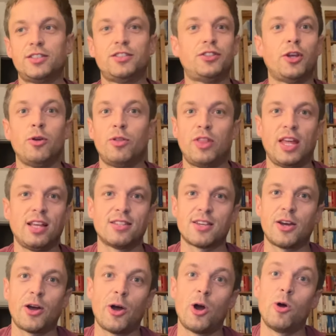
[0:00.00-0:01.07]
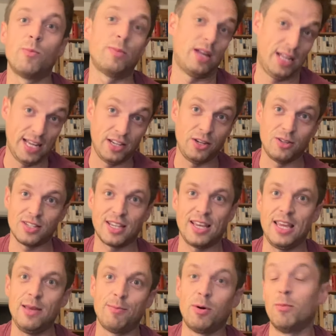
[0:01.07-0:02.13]
do things at home in using a
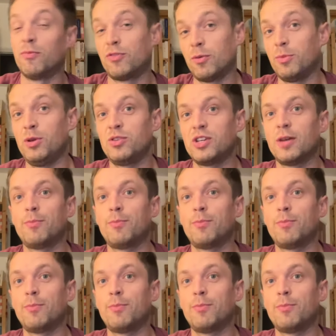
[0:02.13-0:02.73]
heat pump from using a